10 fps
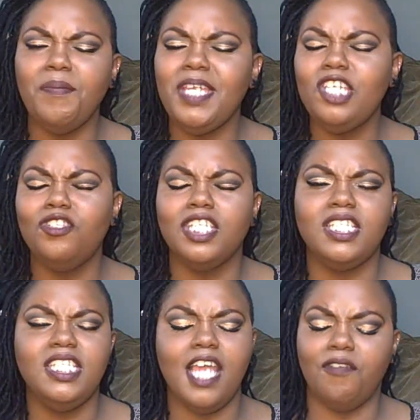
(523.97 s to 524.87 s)
I mean, you
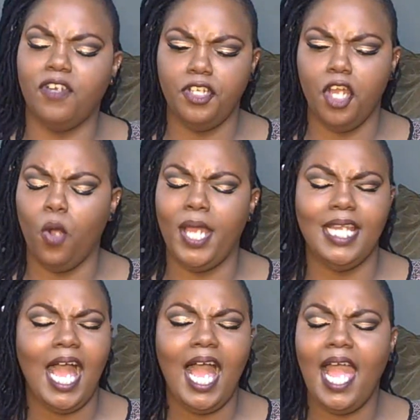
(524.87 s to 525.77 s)
just never know.
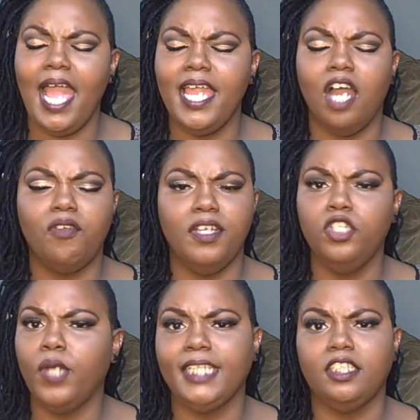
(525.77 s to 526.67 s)

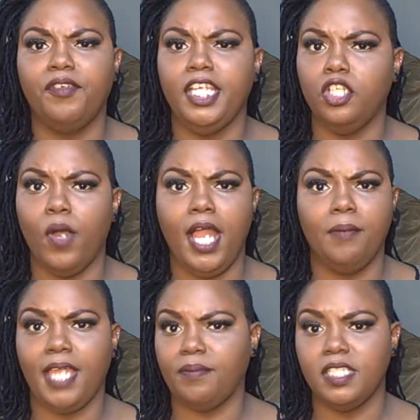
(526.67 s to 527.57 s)
And you guys already know I
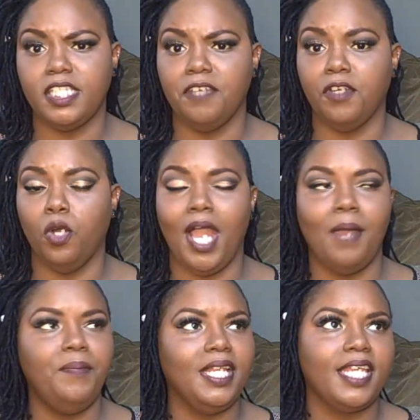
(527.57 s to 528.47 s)
am Captain Save-A-Ho.
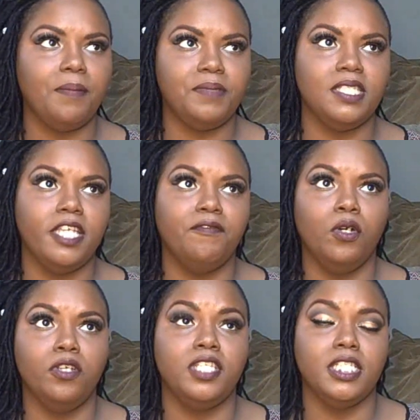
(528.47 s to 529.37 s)
I've been Captain
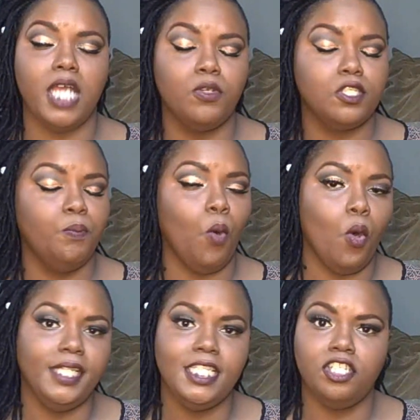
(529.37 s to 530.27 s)
Save-A-Ho since I was
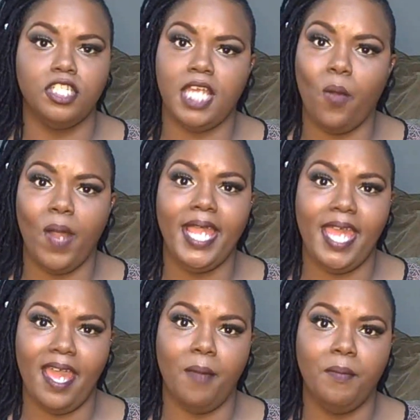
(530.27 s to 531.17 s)
born. It's just how I
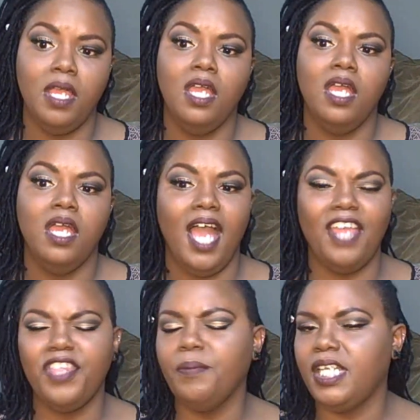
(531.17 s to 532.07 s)
am.
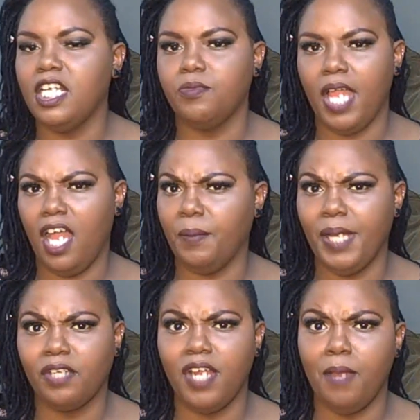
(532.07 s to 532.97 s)
I think because my aunt and
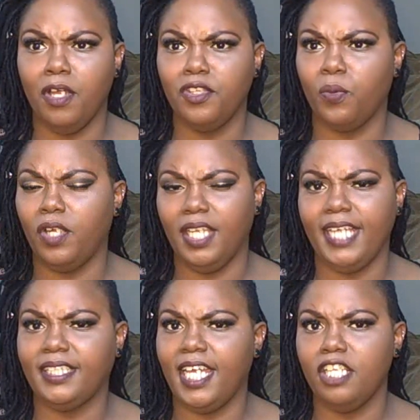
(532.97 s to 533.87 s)
my grandmother were
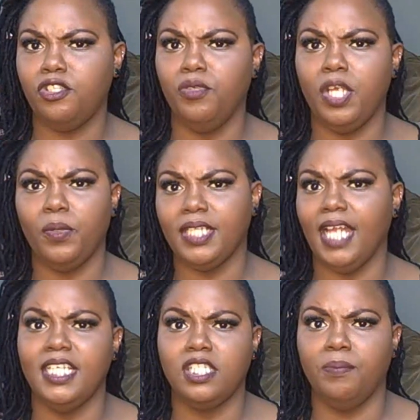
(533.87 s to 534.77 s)
like that too. They would
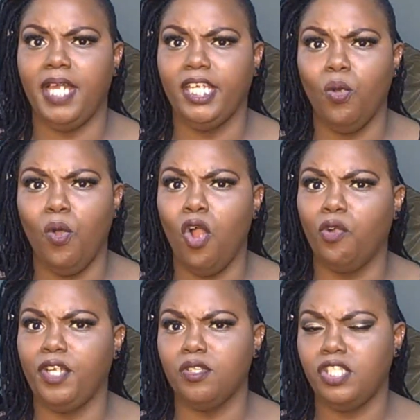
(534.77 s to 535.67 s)
not let somebody go
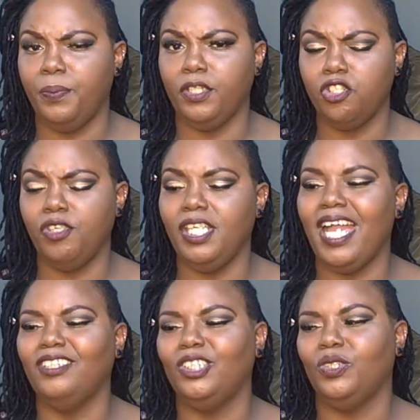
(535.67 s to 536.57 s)
hungry or sleep on the
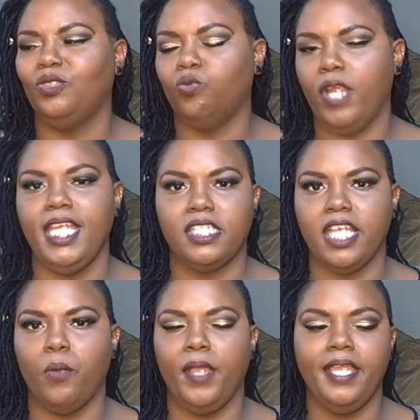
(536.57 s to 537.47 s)
street. I just was raised
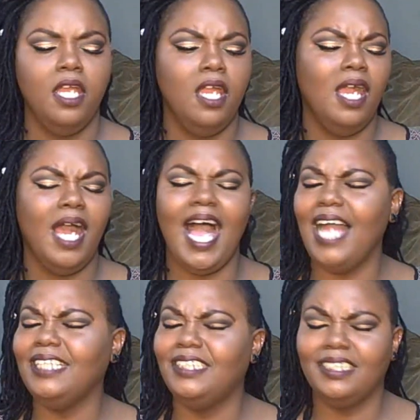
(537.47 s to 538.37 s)
that way.
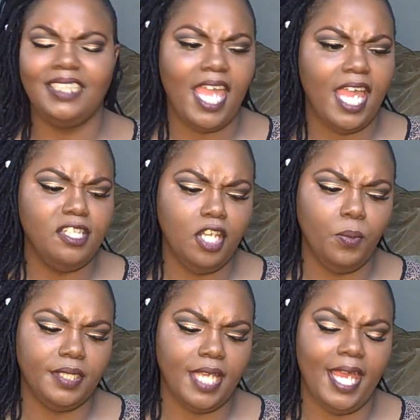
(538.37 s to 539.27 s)
I just can't
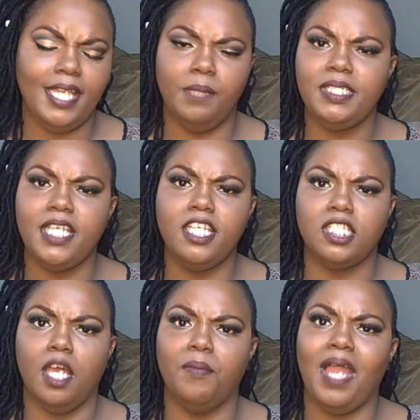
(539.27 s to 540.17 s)
deal with that. And let me tell you
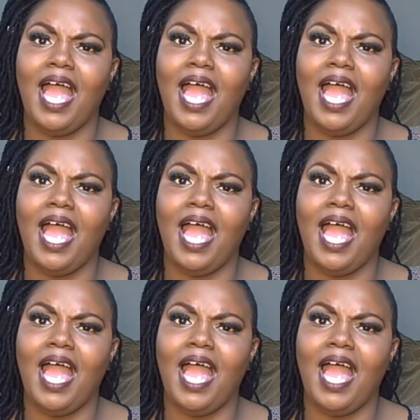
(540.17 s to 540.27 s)
something.